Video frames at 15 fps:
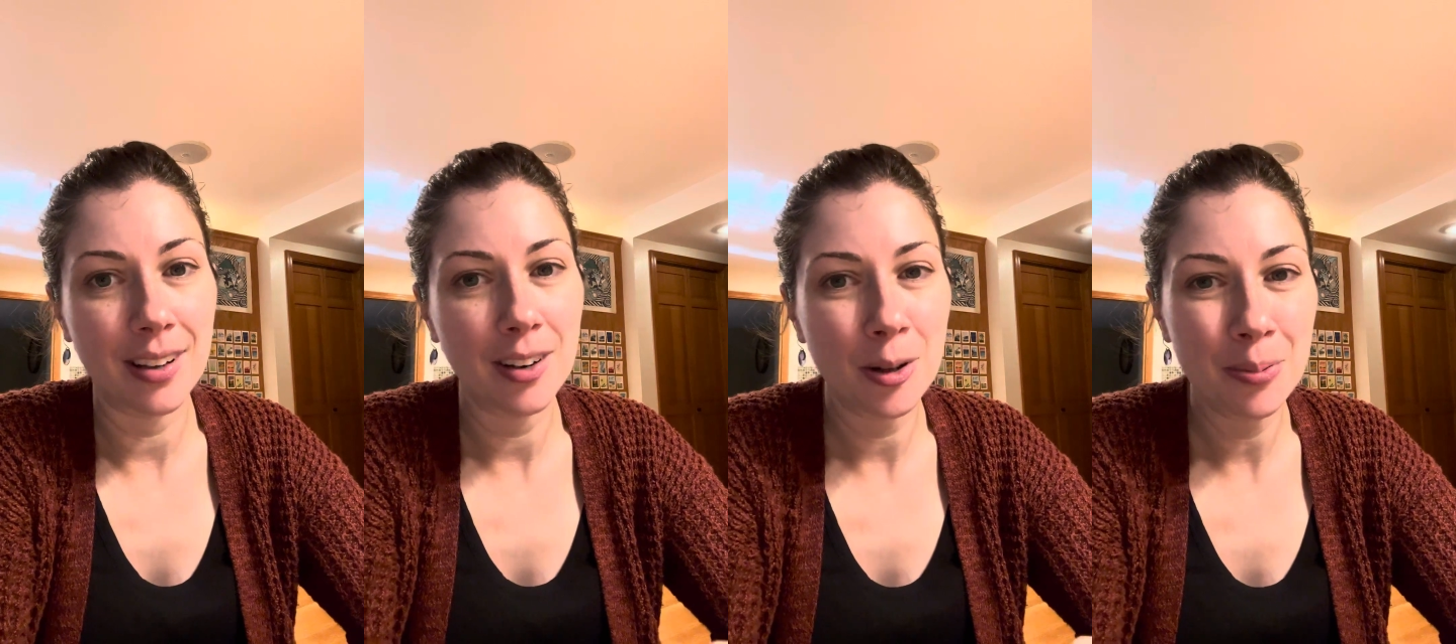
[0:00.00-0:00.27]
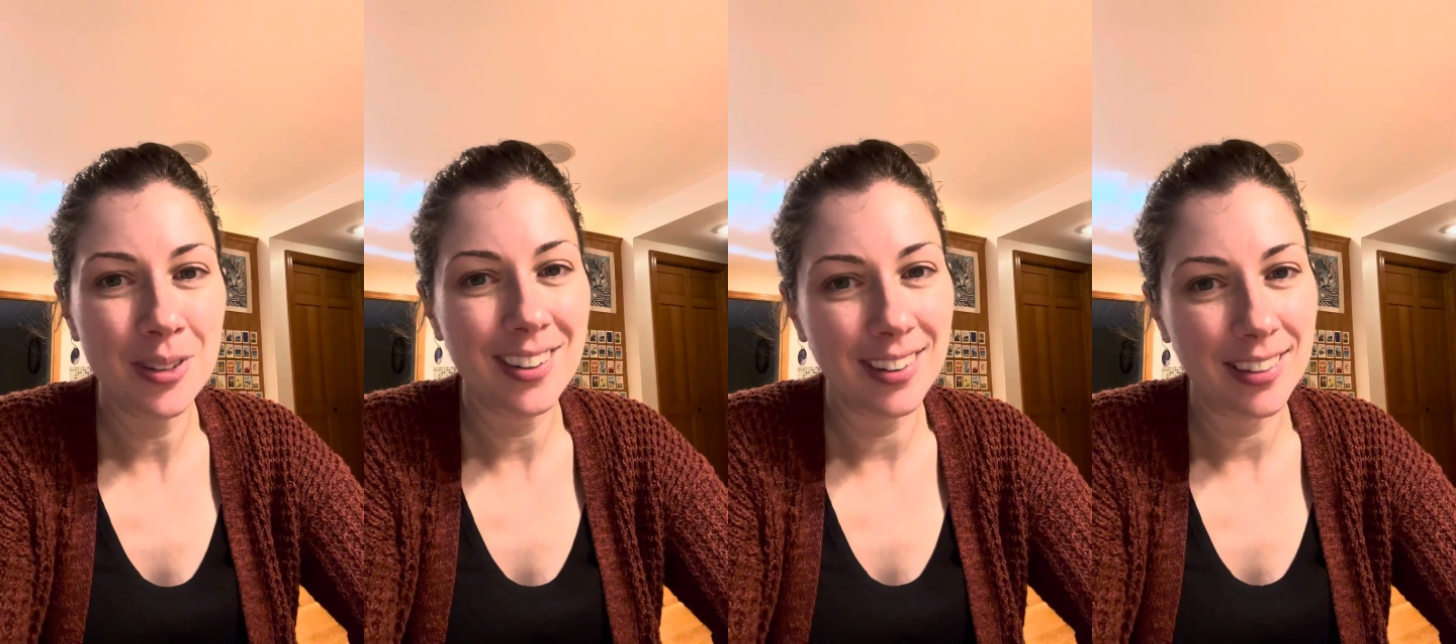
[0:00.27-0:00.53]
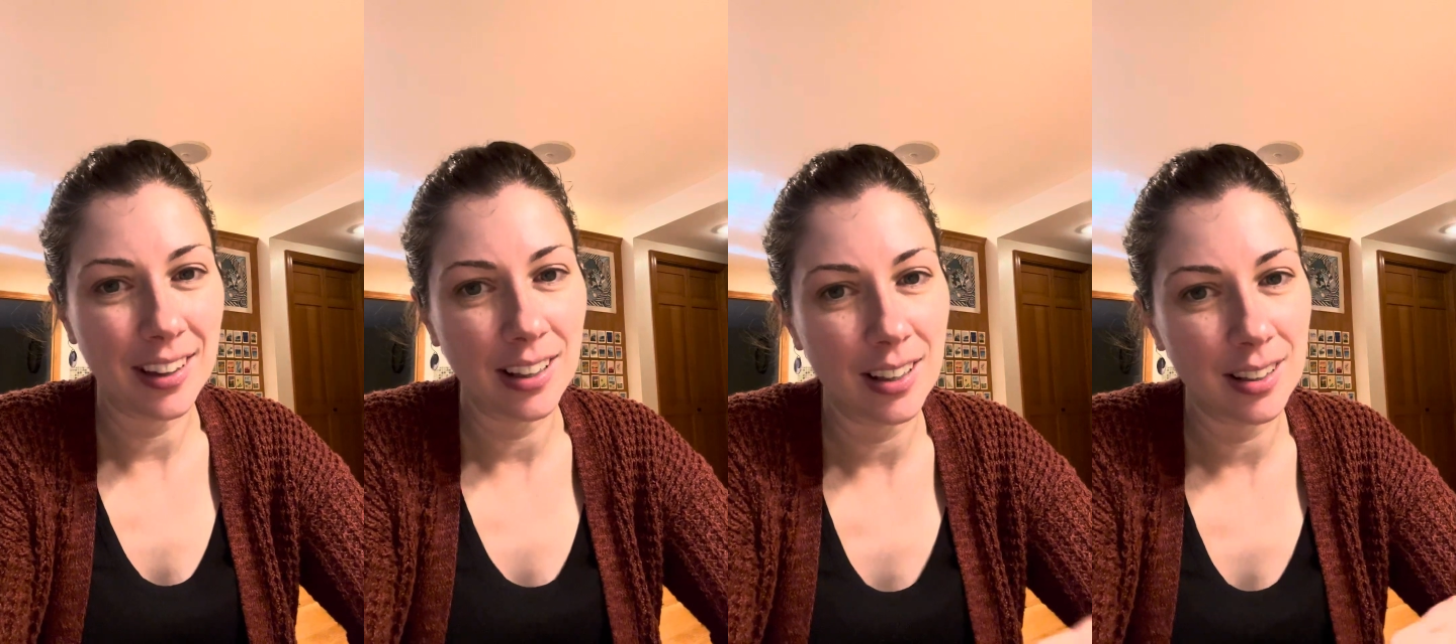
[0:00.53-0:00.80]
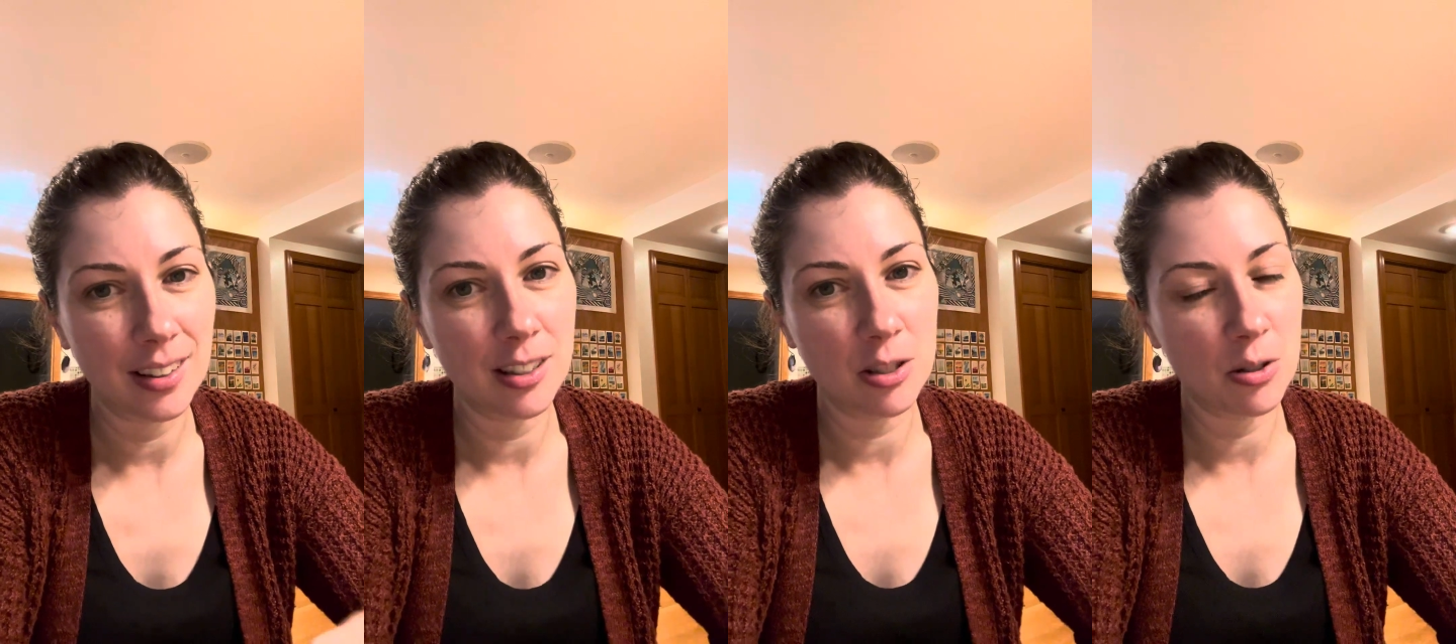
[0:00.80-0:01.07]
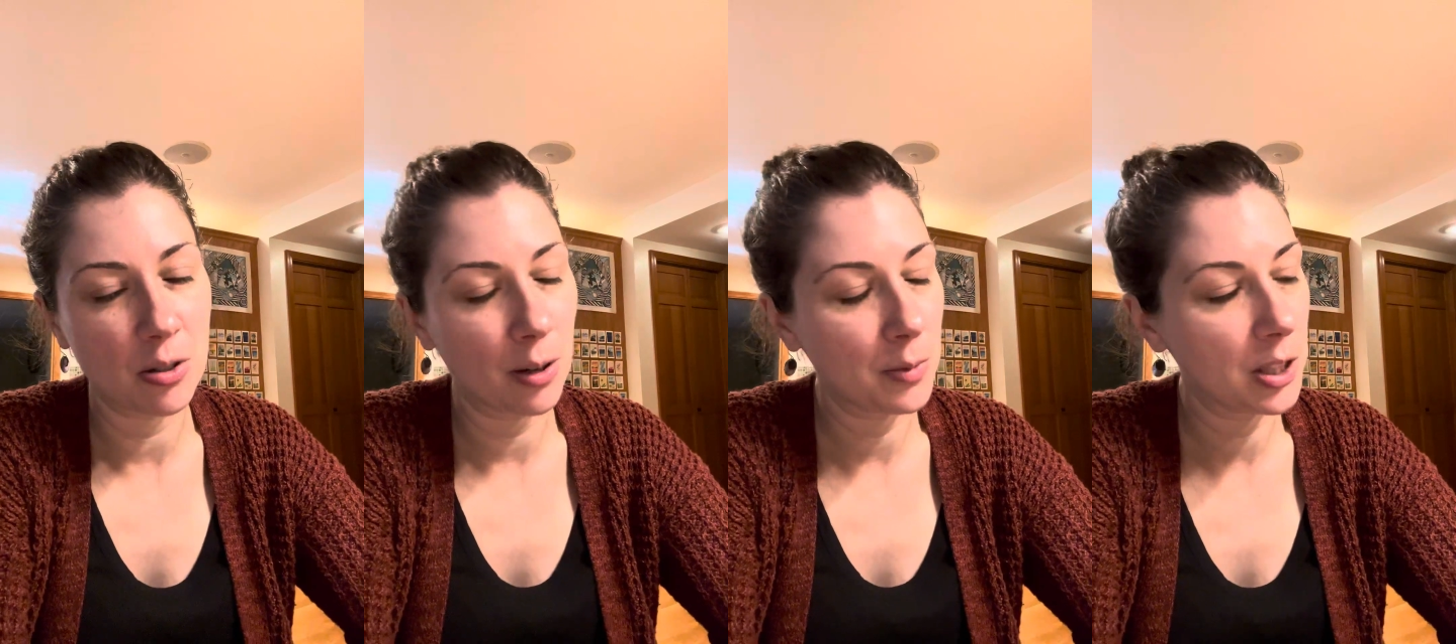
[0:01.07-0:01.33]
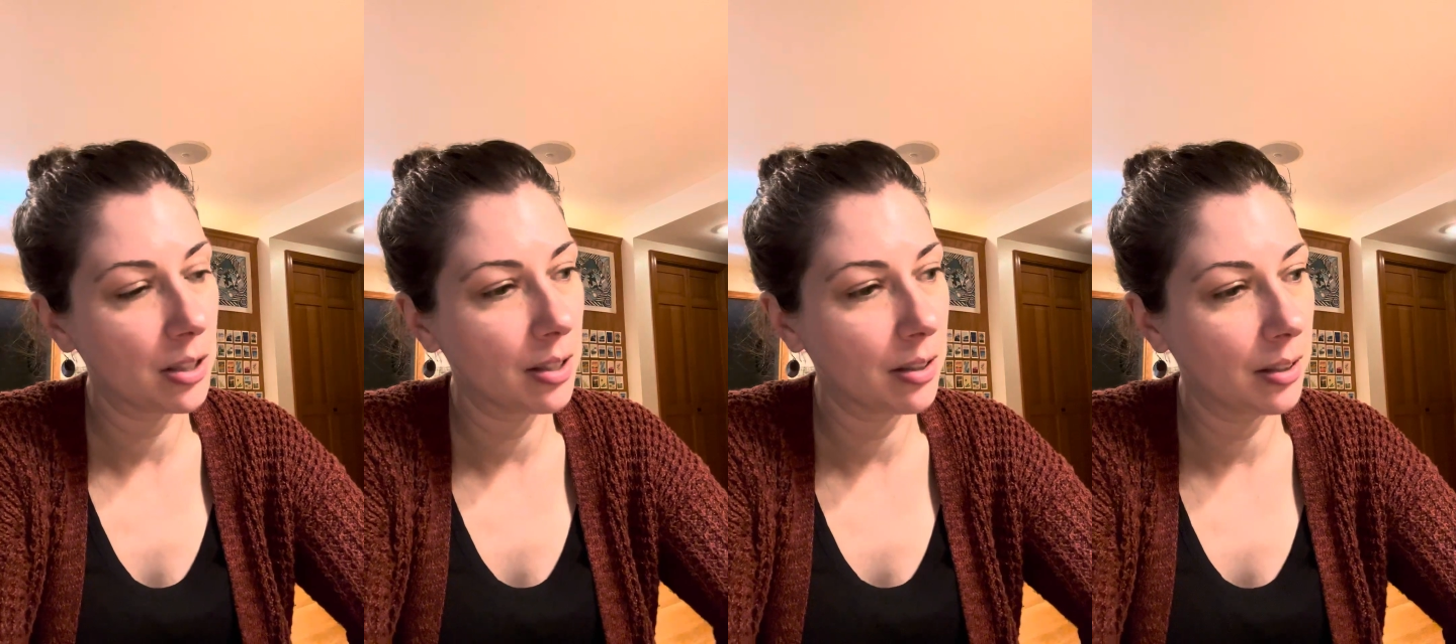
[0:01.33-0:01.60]
I'll put the link in the
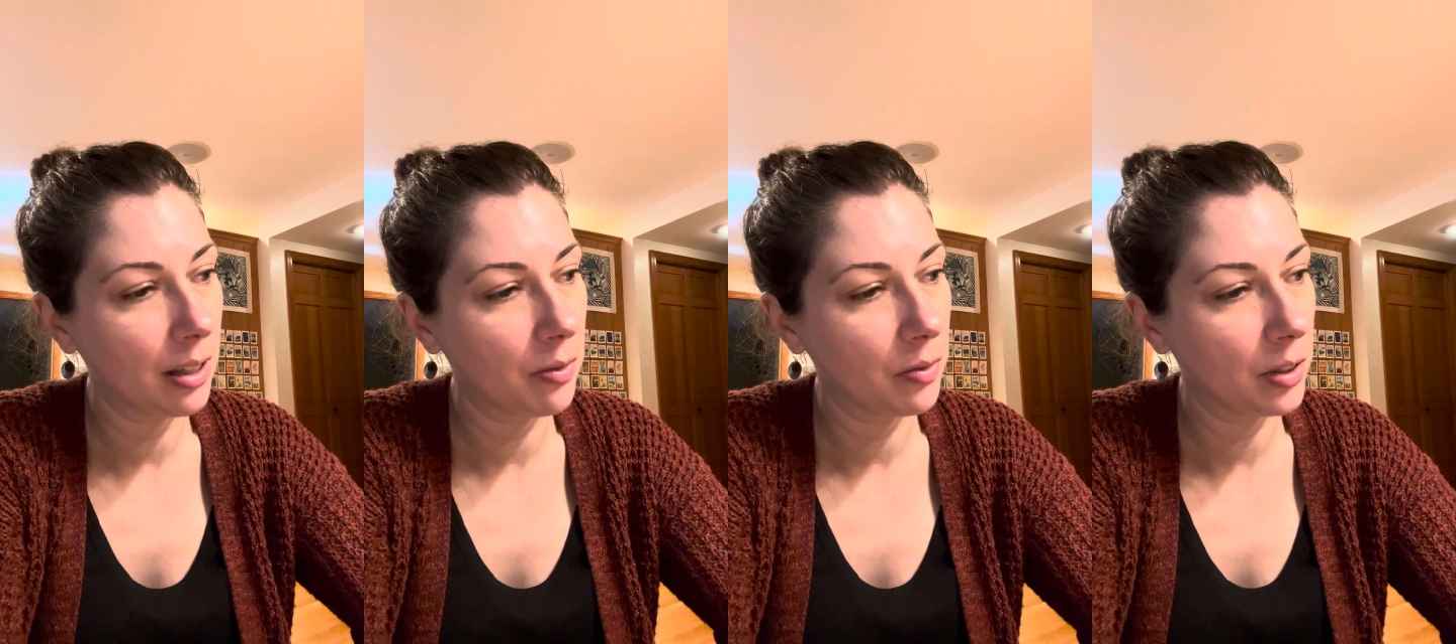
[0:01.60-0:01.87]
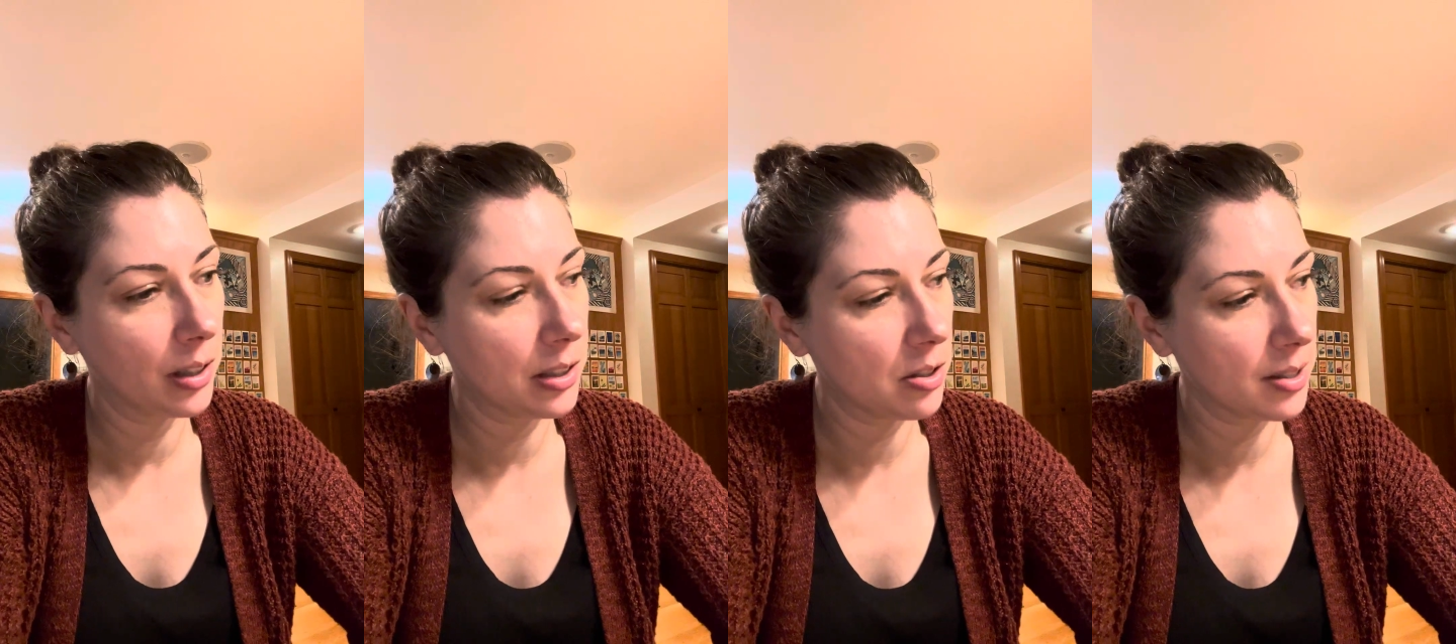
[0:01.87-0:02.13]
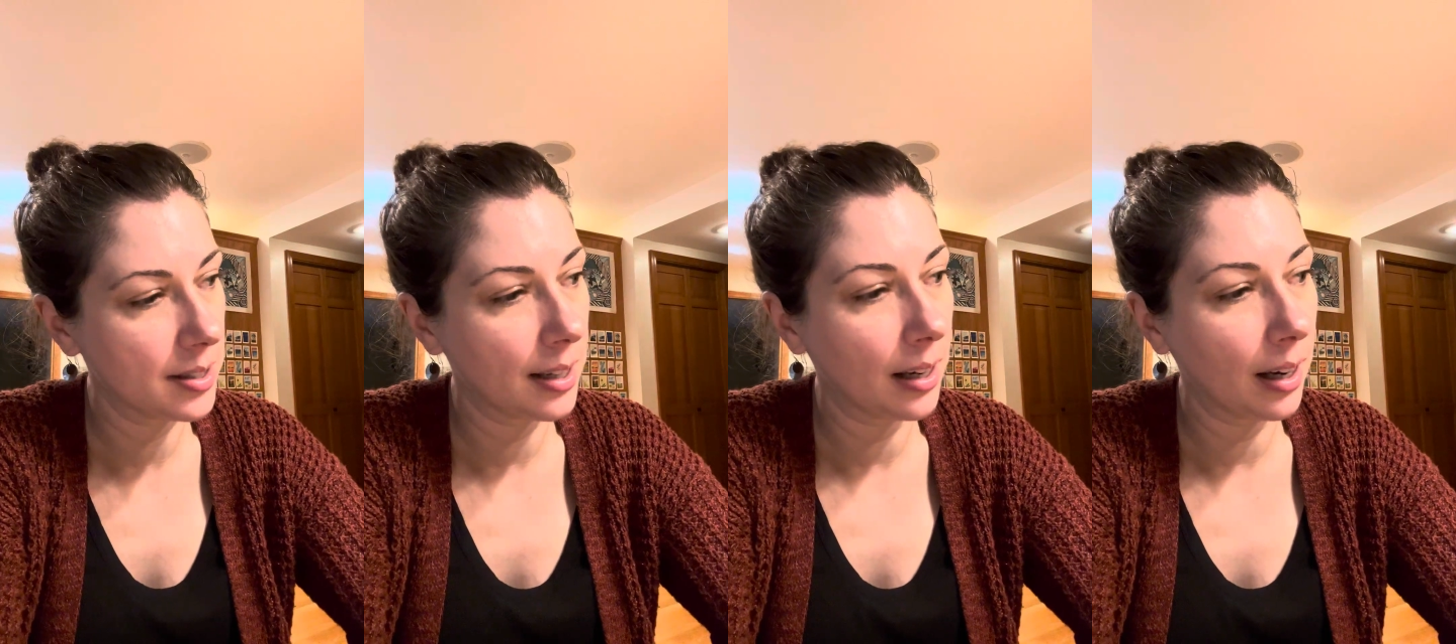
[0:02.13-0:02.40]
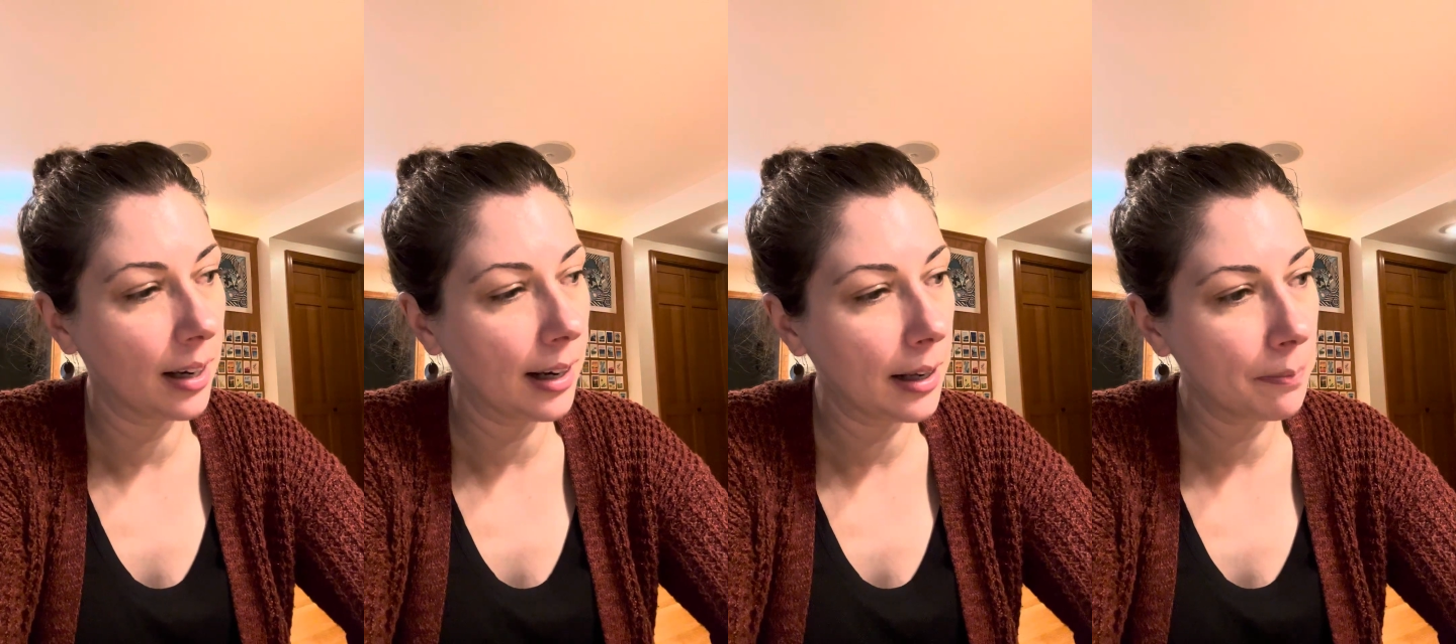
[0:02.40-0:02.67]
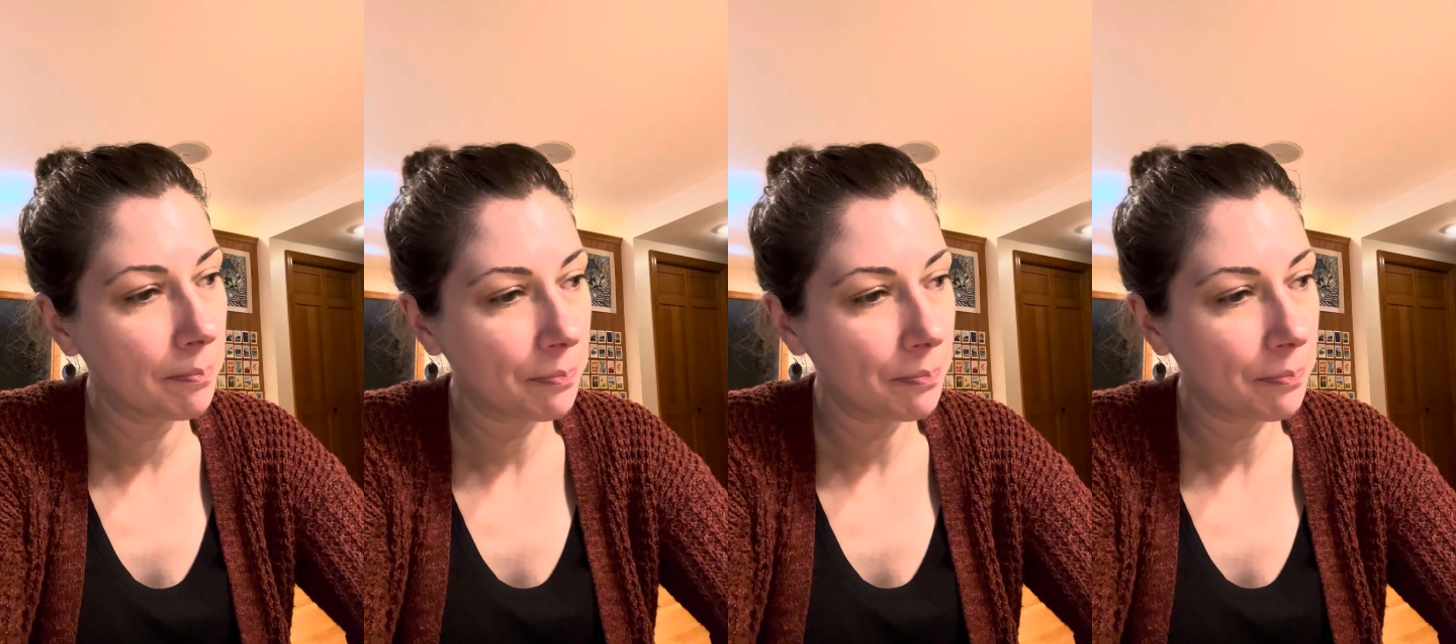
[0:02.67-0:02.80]
description if you're interested in it.